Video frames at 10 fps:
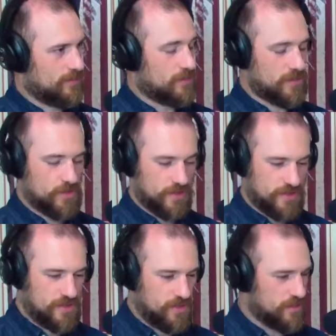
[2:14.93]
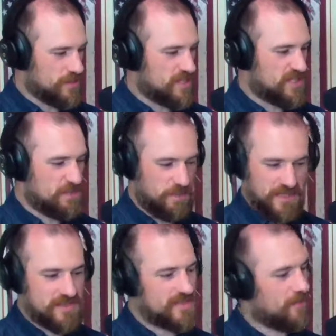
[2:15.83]
You could
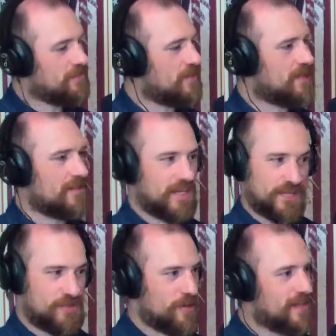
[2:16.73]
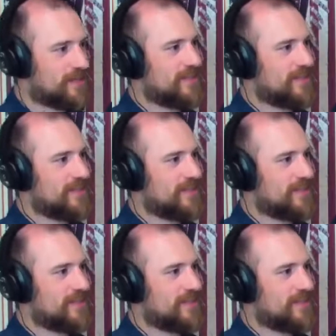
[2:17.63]
spin something like a dreidel.